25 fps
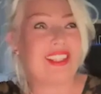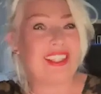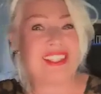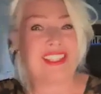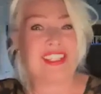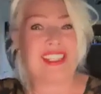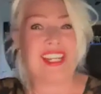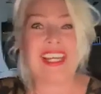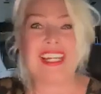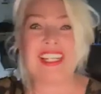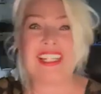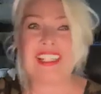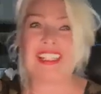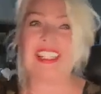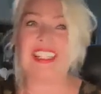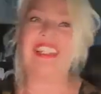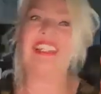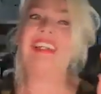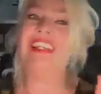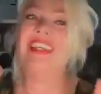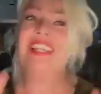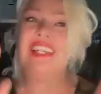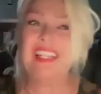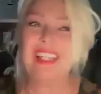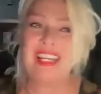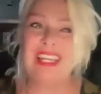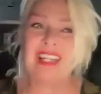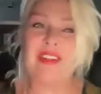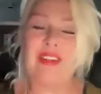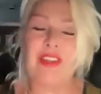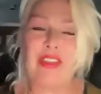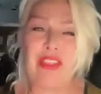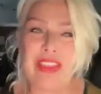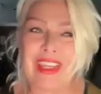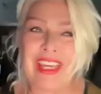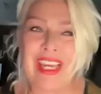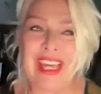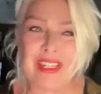the stage in
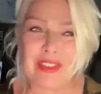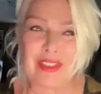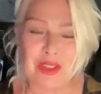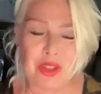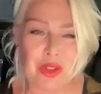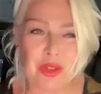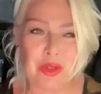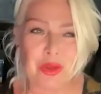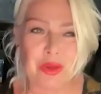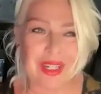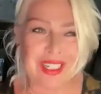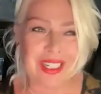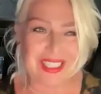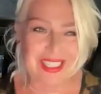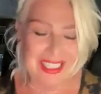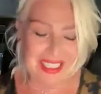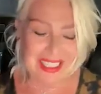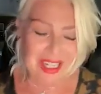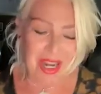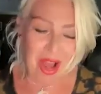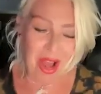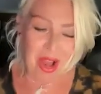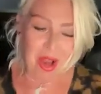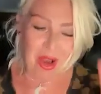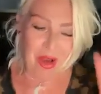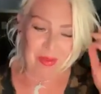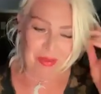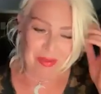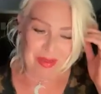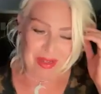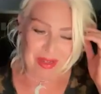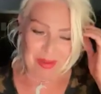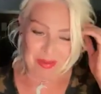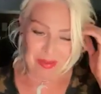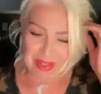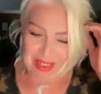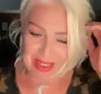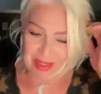a theatrical way. He didn't hurt
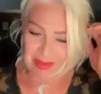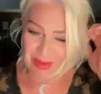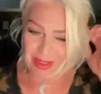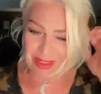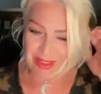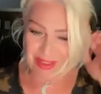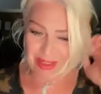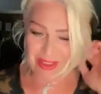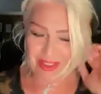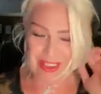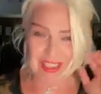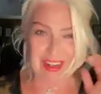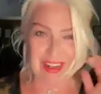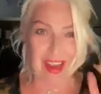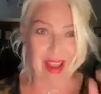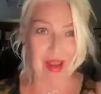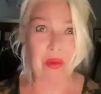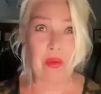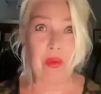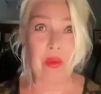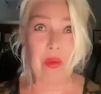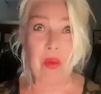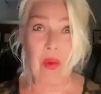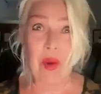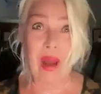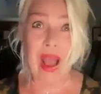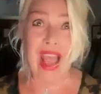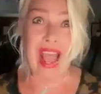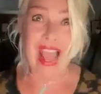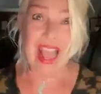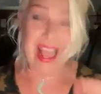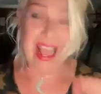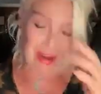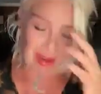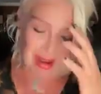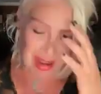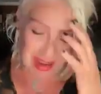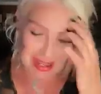me, but it was just like,
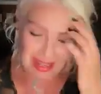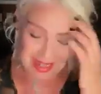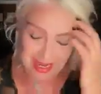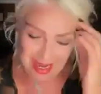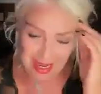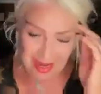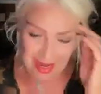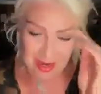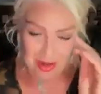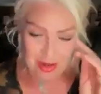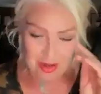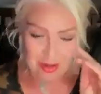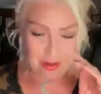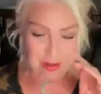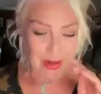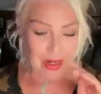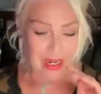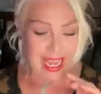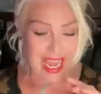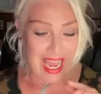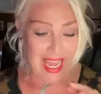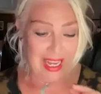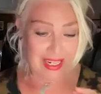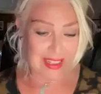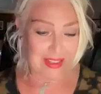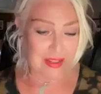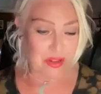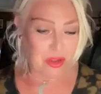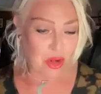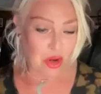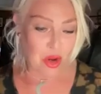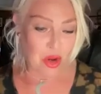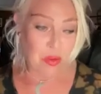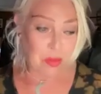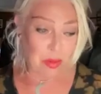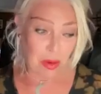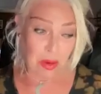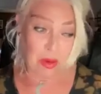wow, Alice
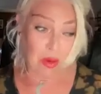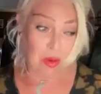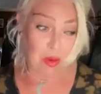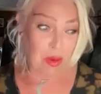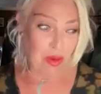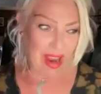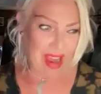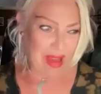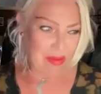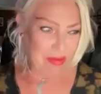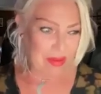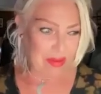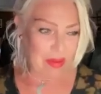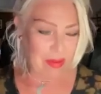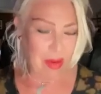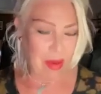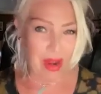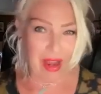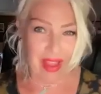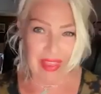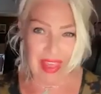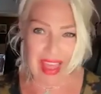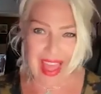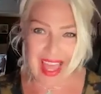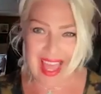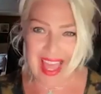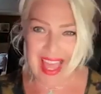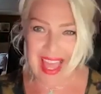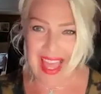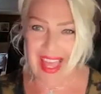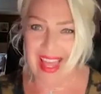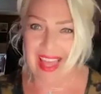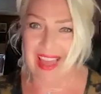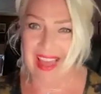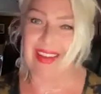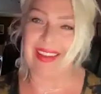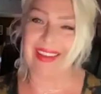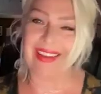Cooper grabbed me by the
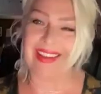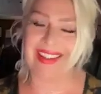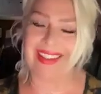hair.